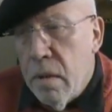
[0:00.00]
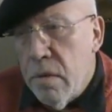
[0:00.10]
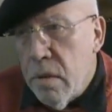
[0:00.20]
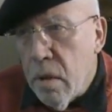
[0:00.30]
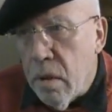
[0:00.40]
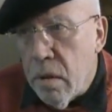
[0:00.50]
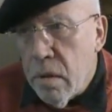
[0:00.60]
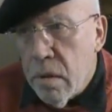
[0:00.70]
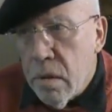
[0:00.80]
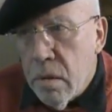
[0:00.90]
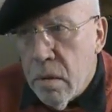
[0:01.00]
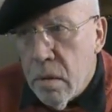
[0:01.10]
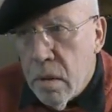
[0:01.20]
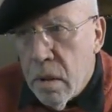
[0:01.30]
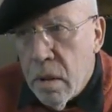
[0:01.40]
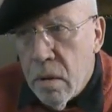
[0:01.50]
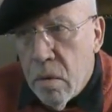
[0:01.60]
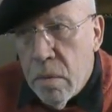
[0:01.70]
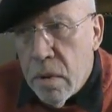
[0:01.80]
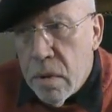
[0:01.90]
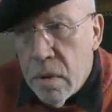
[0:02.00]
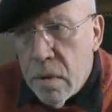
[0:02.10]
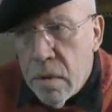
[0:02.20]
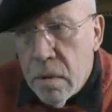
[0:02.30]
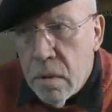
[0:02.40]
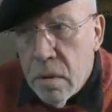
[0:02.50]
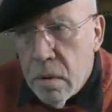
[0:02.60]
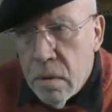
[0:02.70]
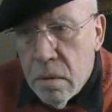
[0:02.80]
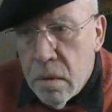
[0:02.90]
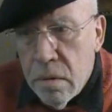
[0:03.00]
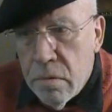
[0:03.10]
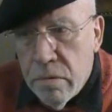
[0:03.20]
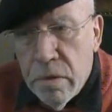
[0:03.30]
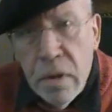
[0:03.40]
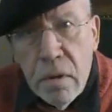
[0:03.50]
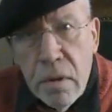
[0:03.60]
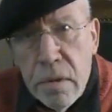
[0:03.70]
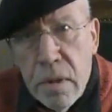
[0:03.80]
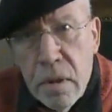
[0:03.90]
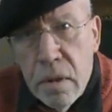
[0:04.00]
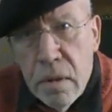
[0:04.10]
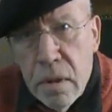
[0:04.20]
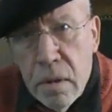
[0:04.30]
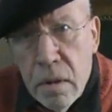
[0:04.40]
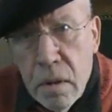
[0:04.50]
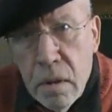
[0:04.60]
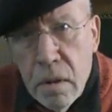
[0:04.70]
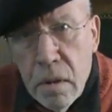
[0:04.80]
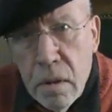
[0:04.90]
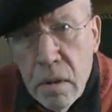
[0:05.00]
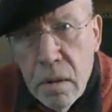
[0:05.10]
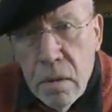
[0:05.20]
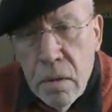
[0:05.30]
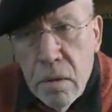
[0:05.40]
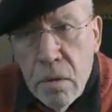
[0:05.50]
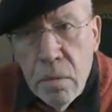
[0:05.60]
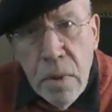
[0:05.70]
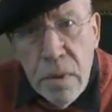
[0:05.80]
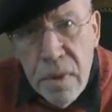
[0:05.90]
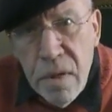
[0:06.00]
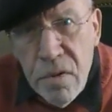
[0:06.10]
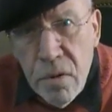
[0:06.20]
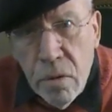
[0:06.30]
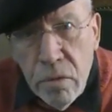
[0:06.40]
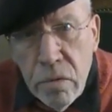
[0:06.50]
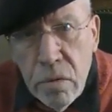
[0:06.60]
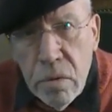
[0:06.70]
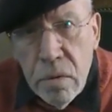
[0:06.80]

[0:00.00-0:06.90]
in science, economics doesn't figure as anything that you can make sense of.